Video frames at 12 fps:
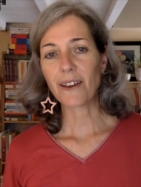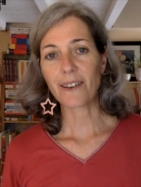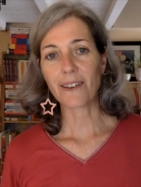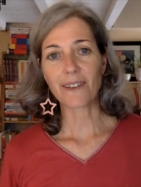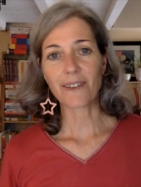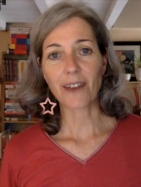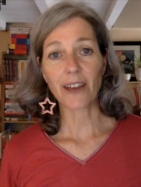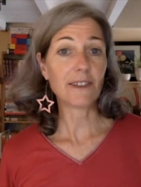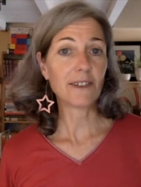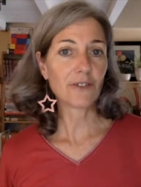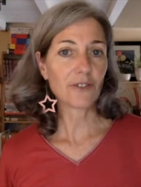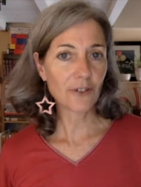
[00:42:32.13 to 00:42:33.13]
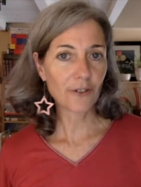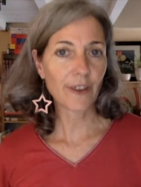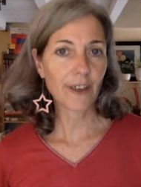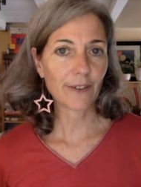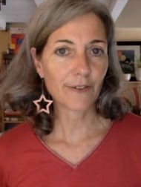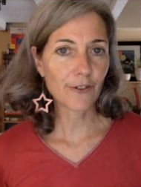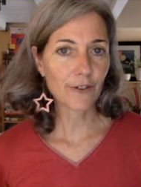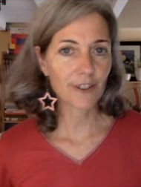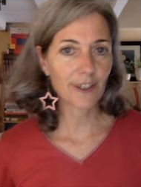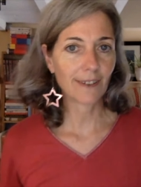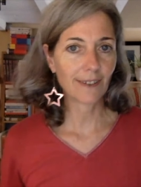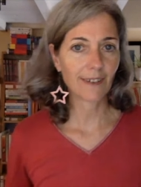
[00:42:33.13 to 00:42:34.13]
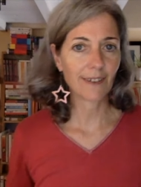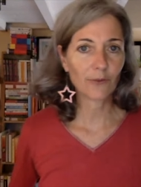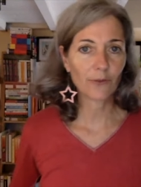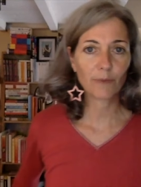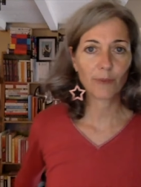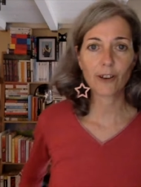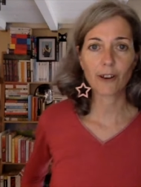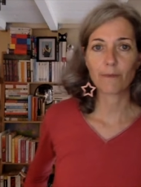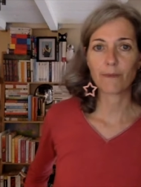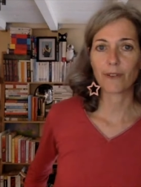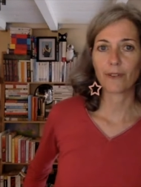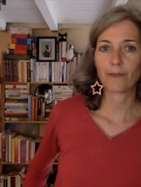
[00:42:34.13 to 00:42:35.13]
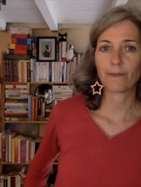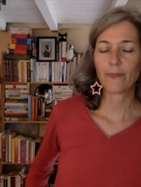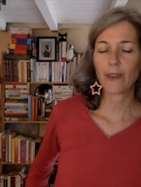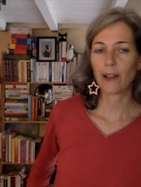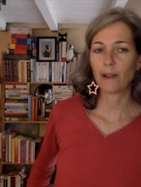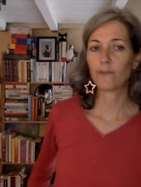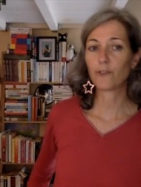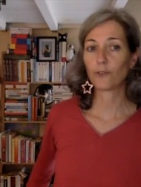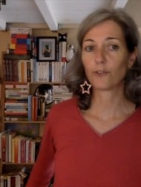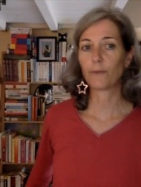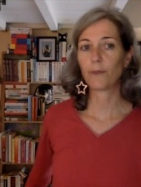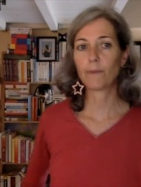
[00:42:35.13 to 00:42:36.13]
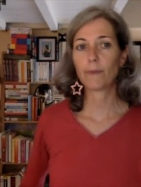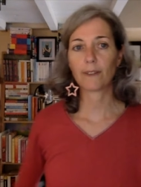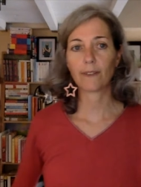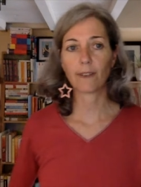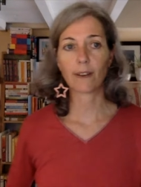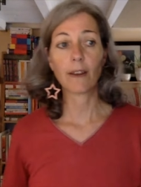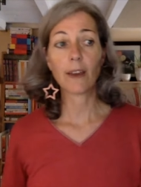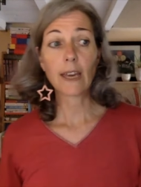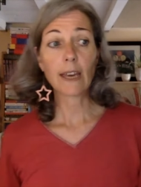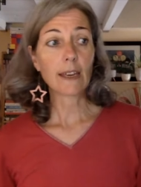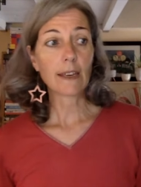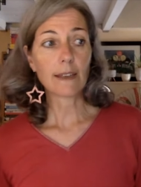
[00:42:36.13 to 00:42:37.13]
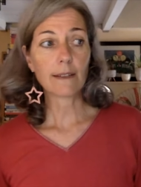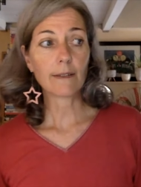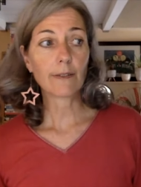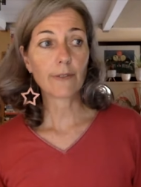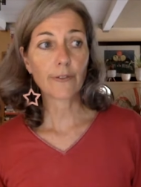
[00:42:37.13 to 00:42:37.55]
uh, I didn't know then, of course, that uh, it would become uh, helpful to me, but uh, it,